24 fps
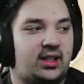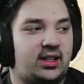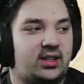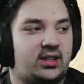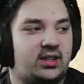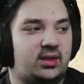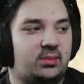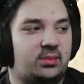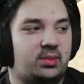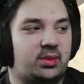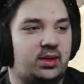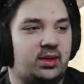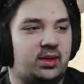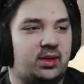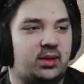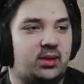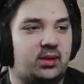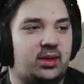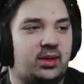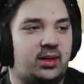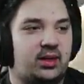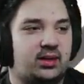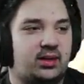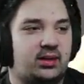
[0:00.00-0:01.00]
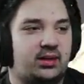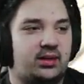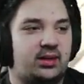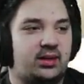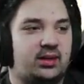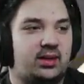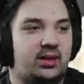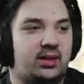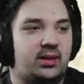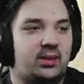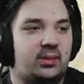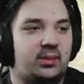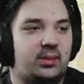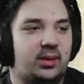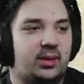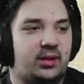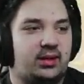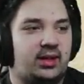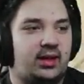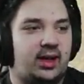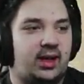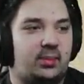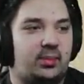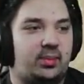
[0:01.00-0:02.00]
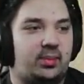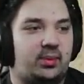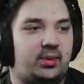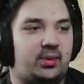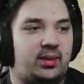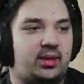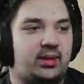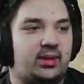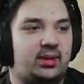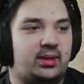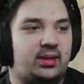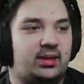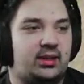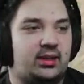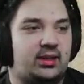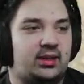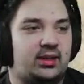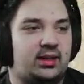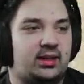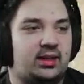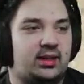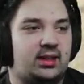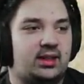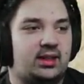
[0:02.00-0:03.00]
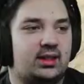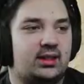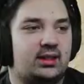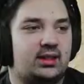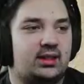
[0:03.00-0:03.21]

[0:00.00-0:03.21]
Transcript: engine pretty quick, but at that point, uh,